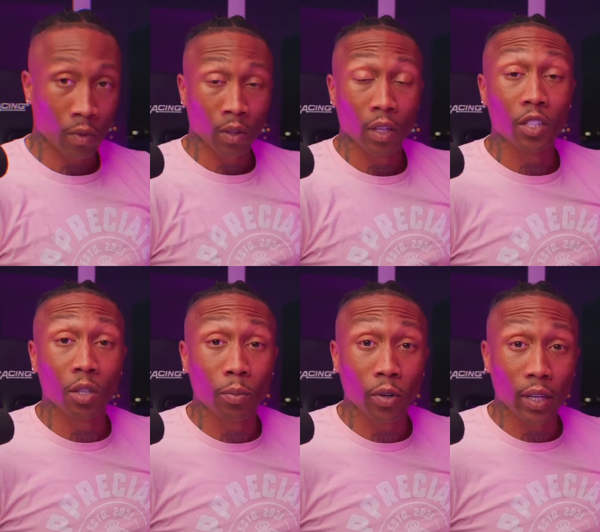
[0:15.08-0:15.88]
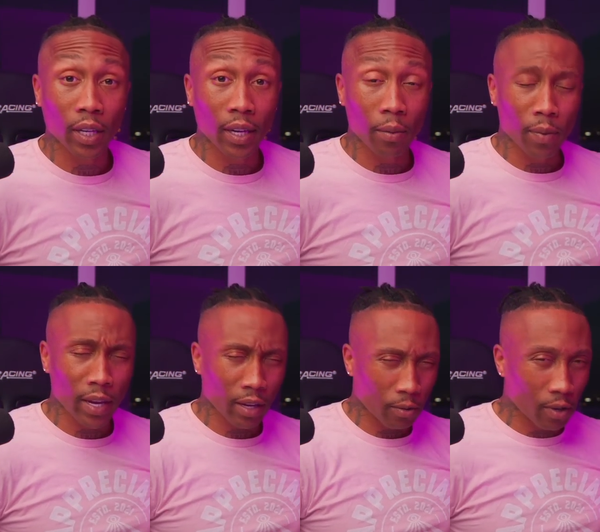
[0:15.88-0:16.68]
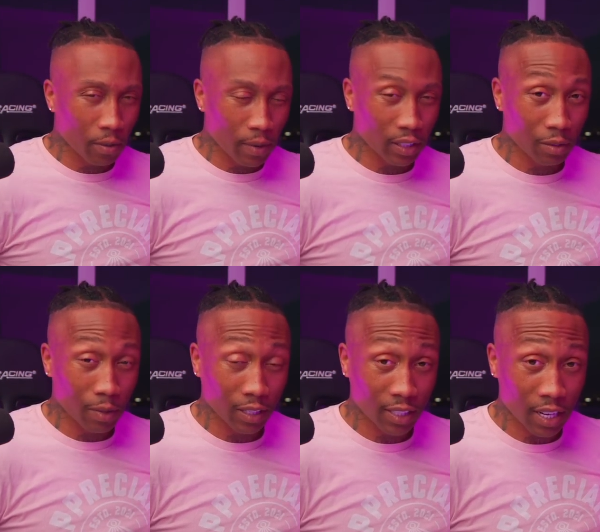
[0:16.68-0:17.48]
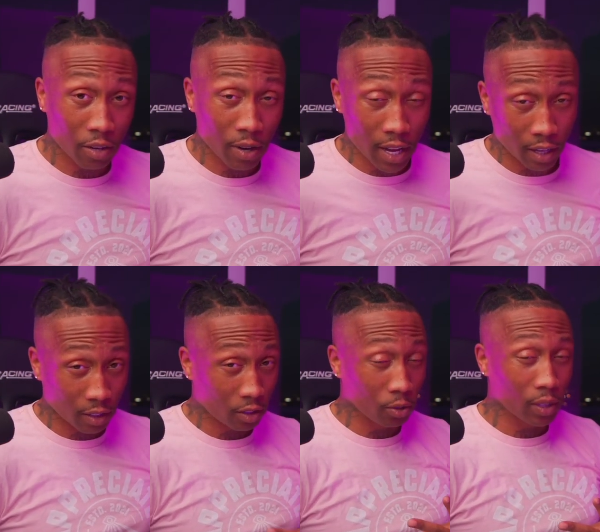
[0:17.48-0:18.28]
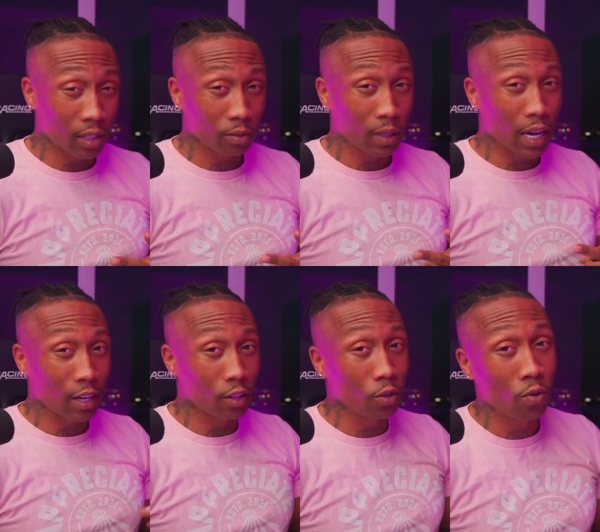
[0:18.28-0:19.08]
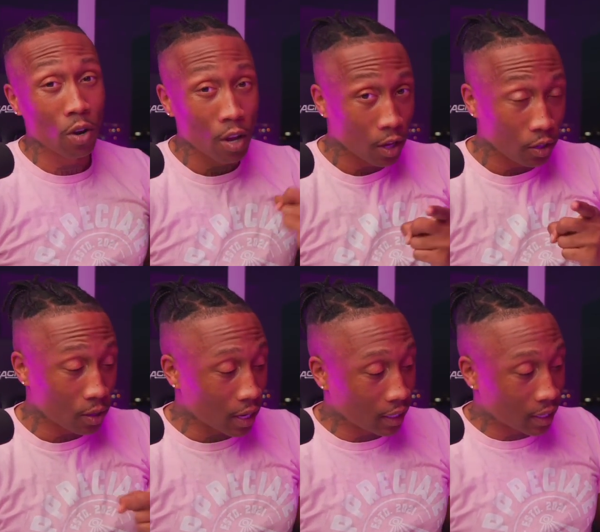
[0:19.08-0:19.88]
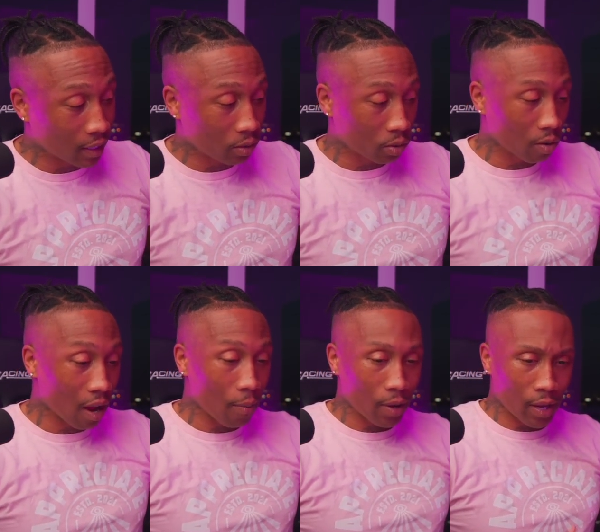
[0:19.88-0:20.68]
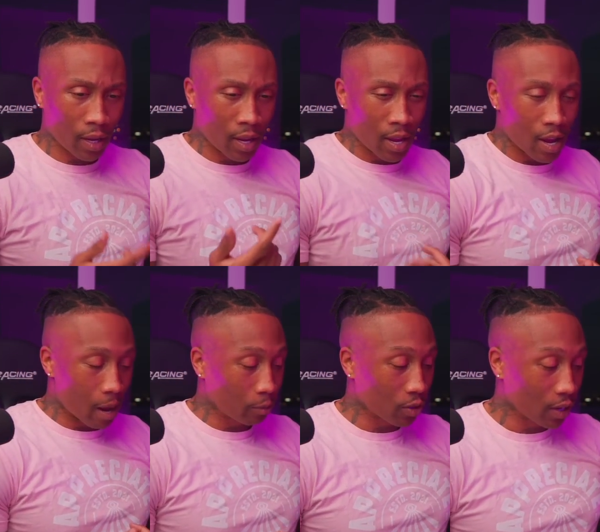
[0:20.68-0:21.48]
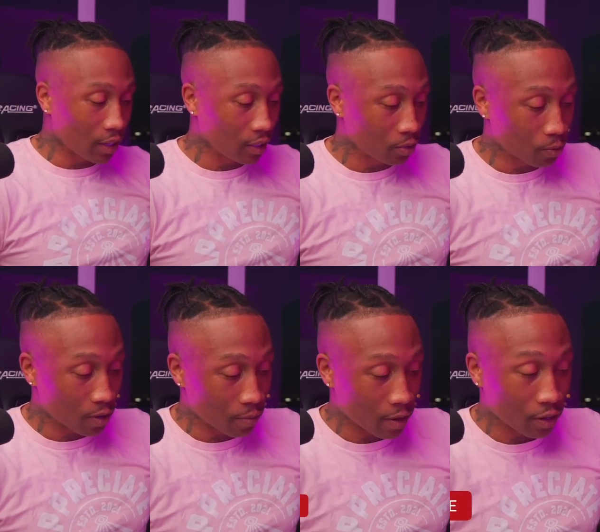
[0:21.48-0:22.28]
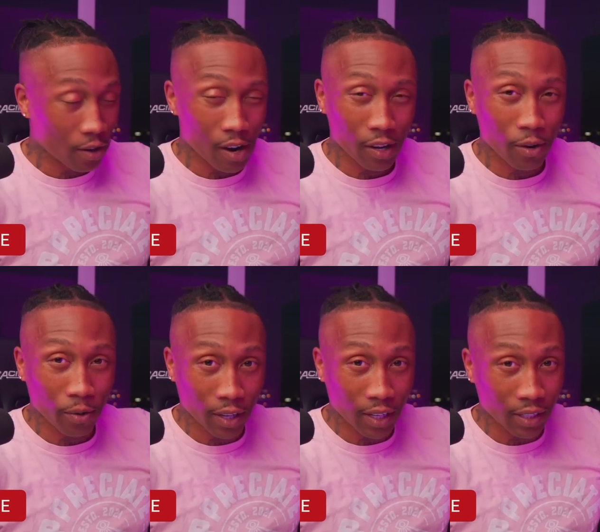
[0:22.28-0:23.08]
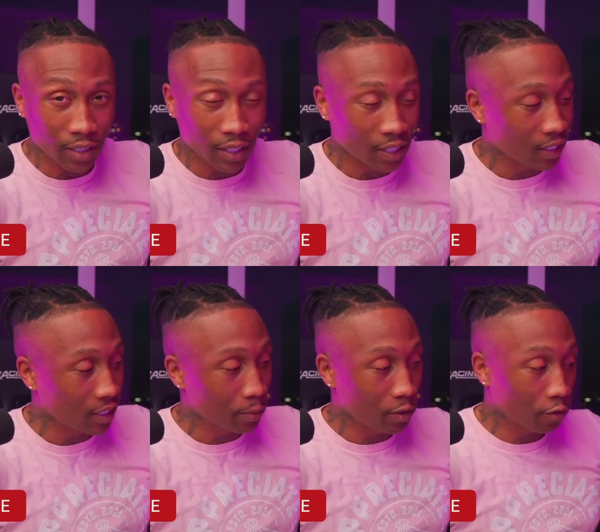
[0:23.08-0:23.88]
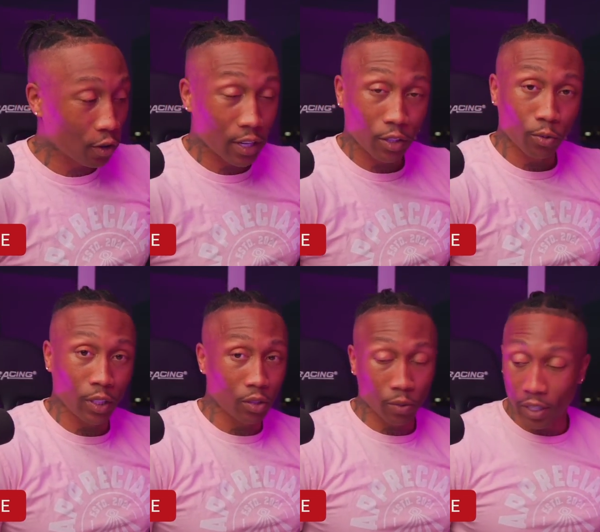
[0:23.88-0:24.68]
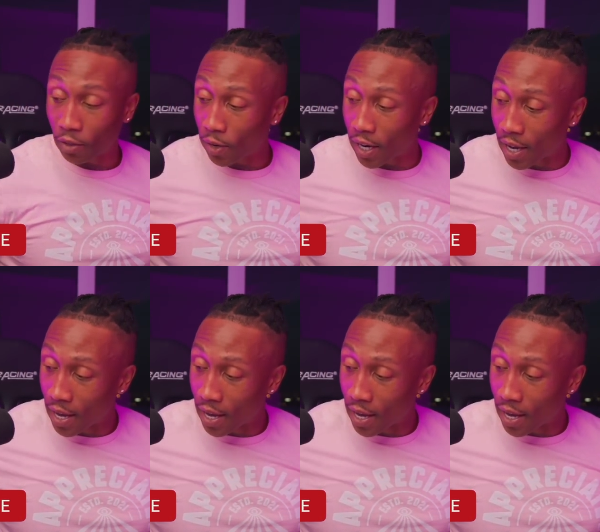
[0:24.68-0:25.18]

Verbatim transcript: It's your boy Laid Back. Welcome back to my channel. Hey, two things we gotta do. You gotta hit that subscribe button. I'm drinking this water, man. You already know what it is. The kids to be free in twenty twenty-three.